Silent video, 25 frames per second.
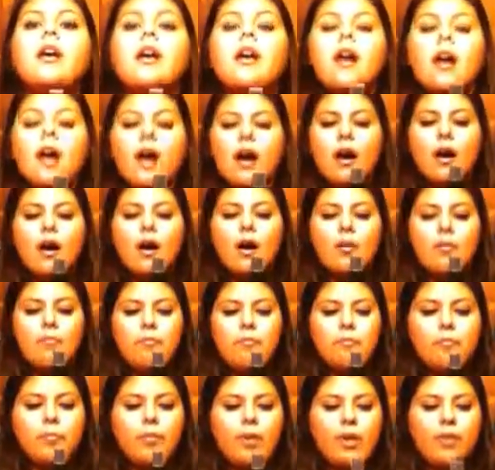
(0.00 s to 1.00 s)
Um,
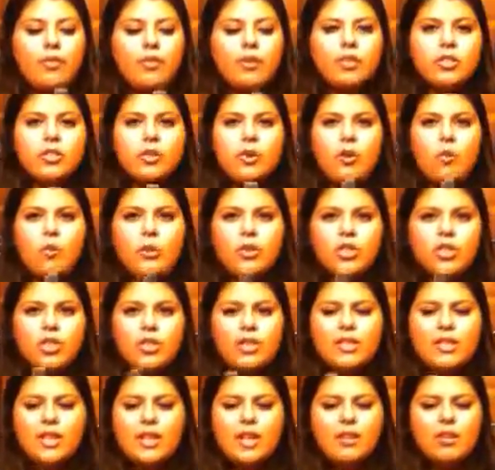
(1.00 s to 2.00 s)
there's a whole bunch of, it's
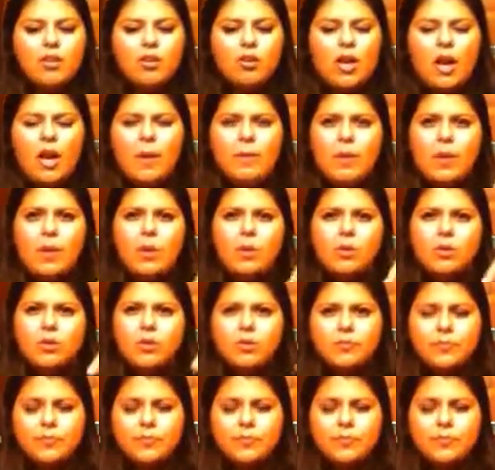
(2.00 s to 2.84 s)
like a little cubby holes.